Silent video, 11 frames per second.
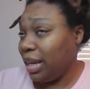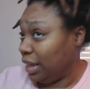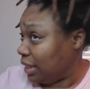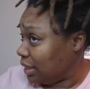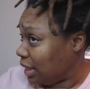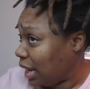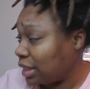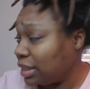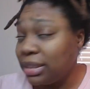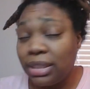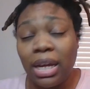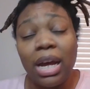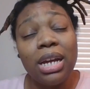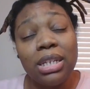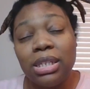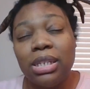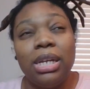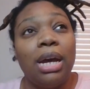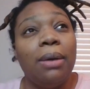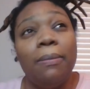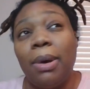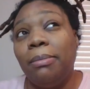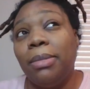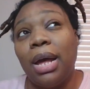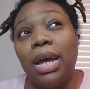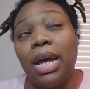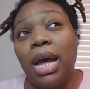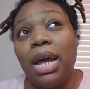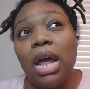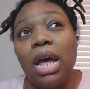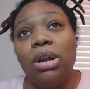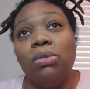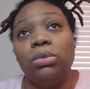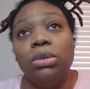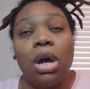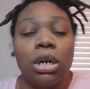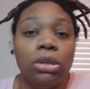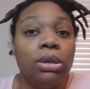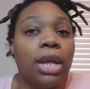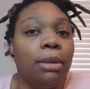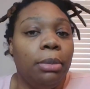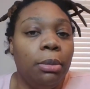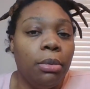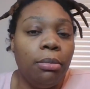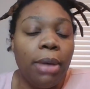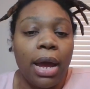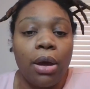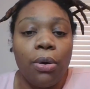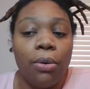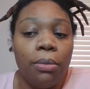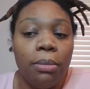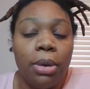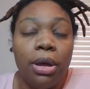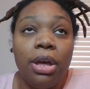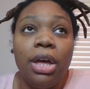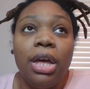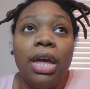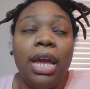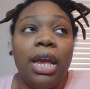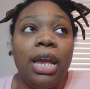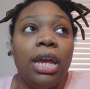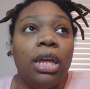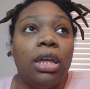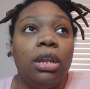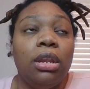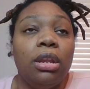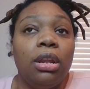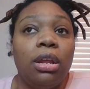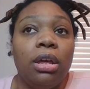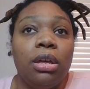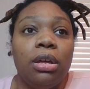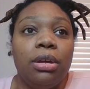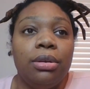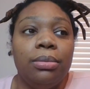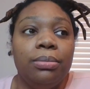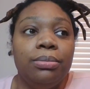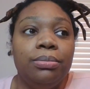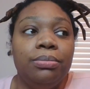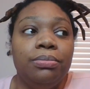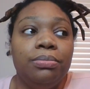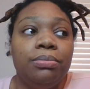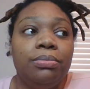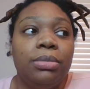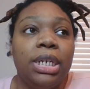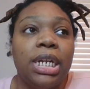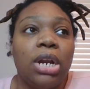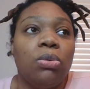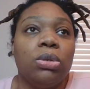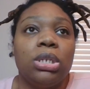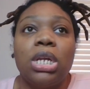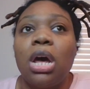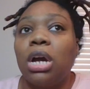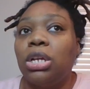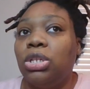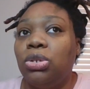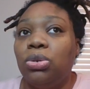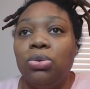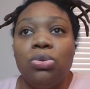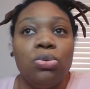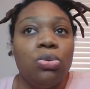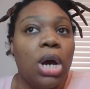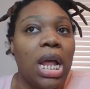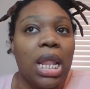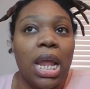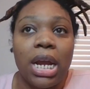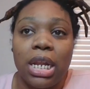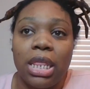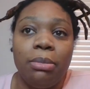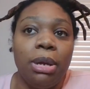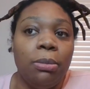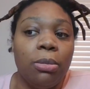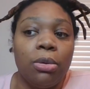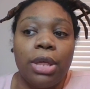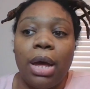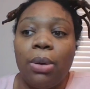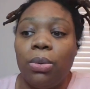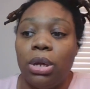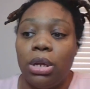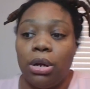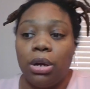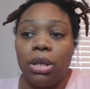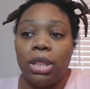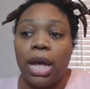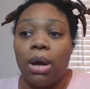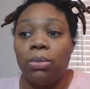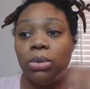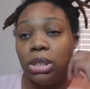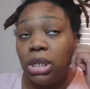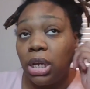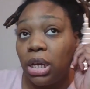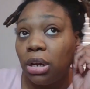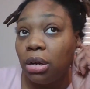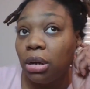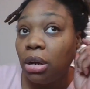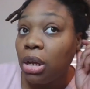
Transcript: and honestly, I don't talk to a lot of people back home, and and I don't talk to a lot of the people that was in